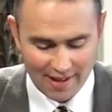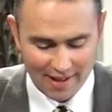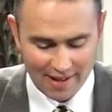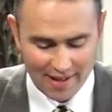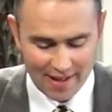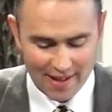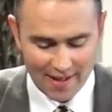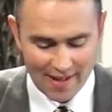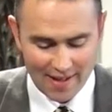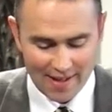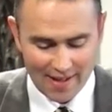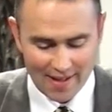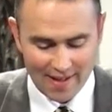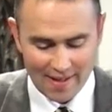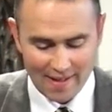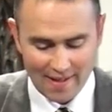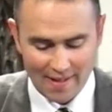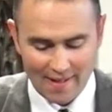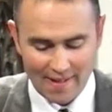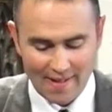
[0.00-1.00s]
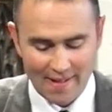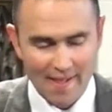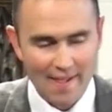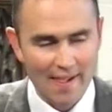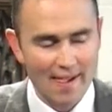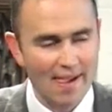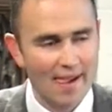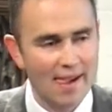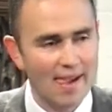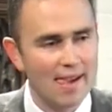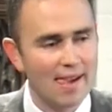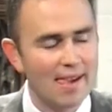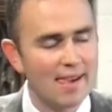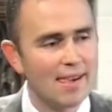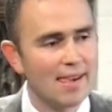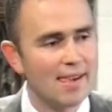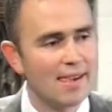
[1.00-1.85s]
[no speech]